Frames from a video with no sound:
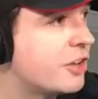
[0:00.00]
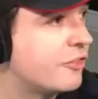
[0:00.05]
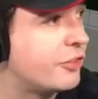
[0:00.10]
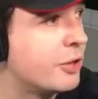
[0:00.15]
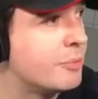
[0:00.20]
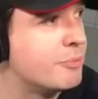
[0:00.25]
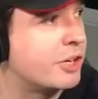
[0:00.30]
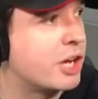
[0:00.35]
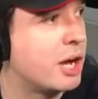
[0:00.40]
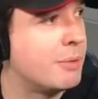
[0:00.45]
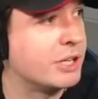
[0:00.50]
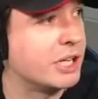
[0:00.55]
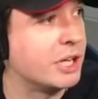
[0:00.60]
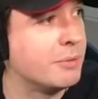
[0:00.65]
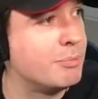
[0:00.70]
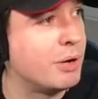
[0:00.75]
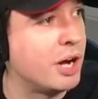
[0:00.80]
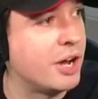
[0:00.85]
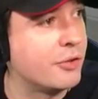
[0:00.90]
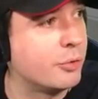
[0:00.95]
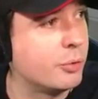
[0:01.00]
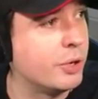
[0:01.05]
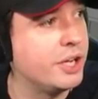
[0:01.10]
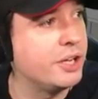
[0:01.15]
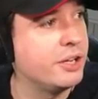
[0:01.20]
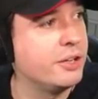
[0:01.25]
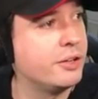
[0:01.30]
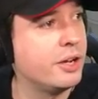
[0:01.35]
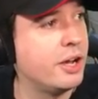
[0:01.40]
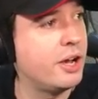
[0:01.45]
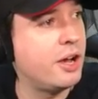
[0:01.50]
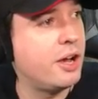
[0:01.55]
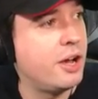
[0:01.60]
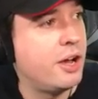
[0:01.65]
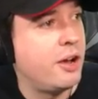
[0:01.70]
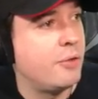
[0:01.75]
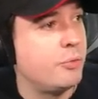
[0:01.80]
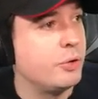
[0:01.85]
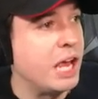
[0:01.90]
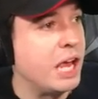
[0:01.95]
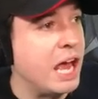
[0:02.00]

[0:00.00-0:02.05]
of them coming in, by the way. We